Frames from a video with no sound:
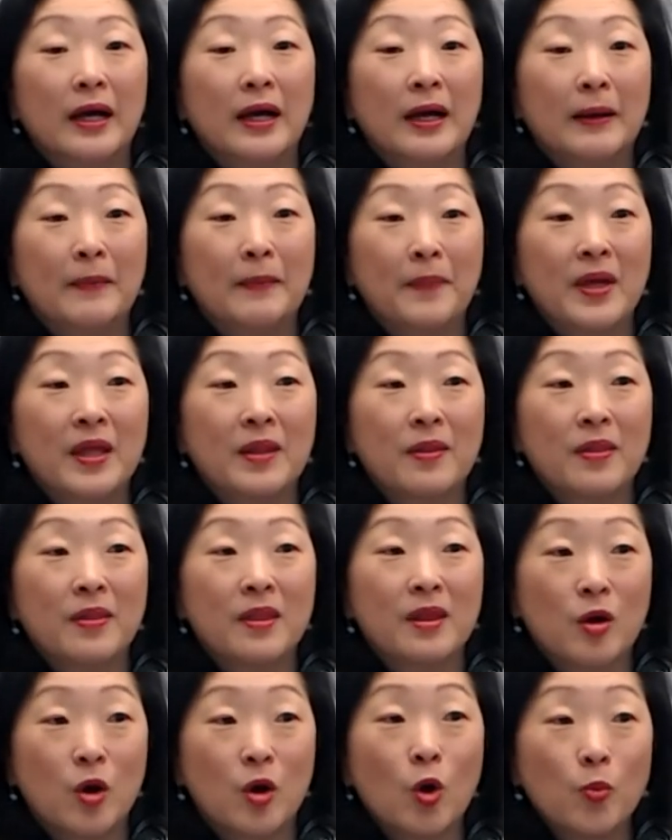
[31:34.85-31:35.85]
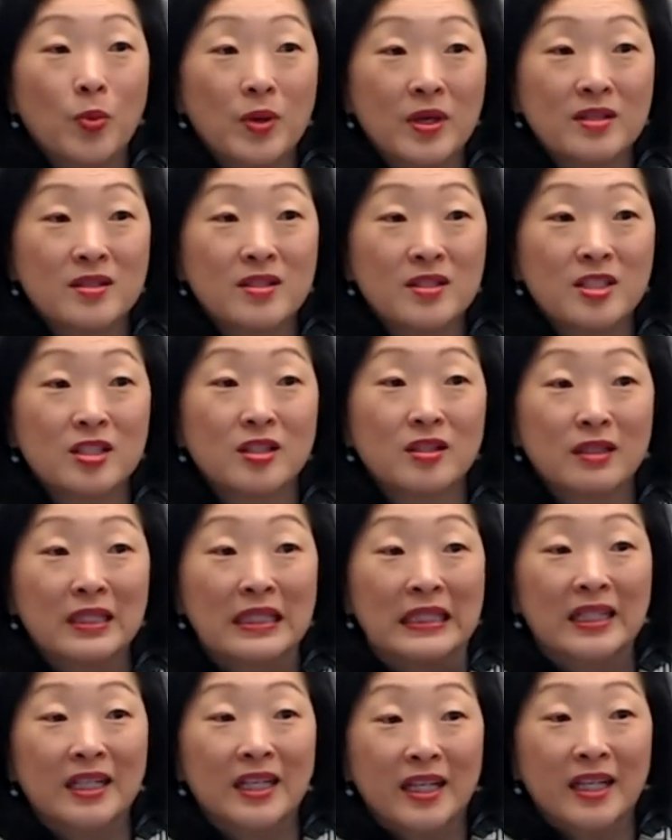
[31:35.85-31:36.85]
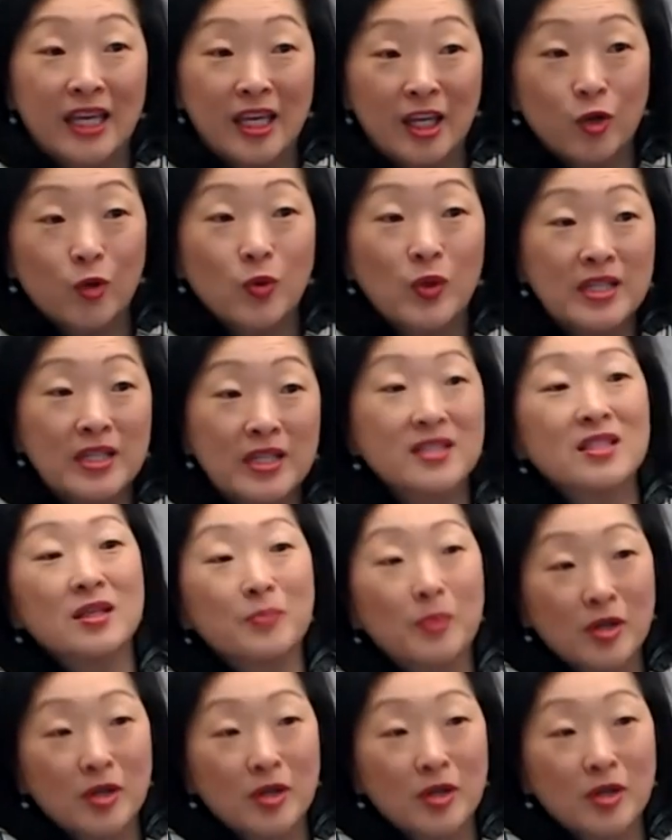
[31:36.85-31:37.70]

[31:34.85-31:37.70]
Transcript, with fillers: Um, but the hope is to increase the